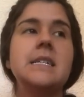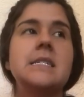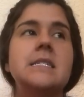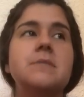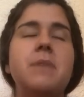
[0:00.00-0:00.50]

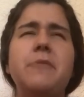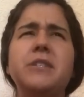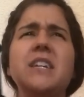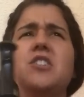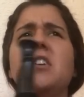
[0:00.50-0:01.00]
Um, I
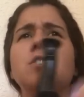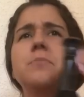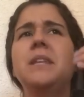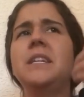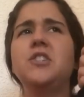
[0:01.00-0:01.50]
was actually
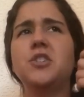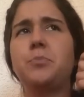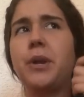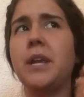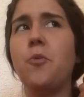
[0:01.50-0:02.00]
contemplating
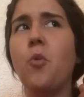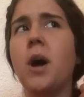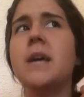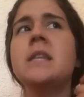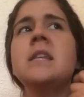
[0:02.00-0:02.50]
just bringing
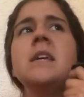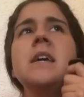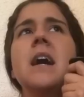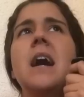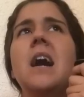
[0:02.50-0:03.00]
one,
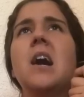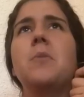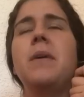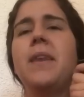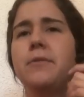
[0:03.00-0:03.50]

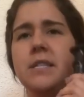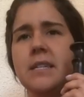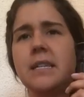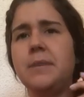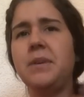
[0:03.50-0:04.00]
um, and that was
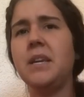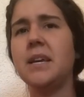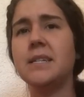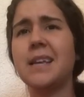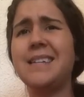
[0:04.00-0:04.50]
silly
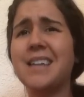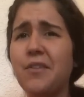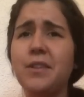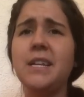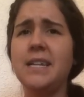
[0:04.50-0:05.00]
because I
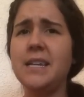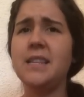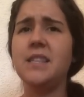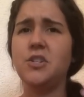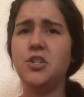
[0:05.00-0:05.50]
definitely
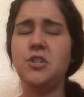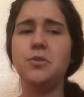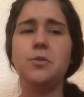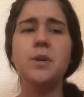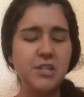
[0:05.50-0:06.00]
needed the two.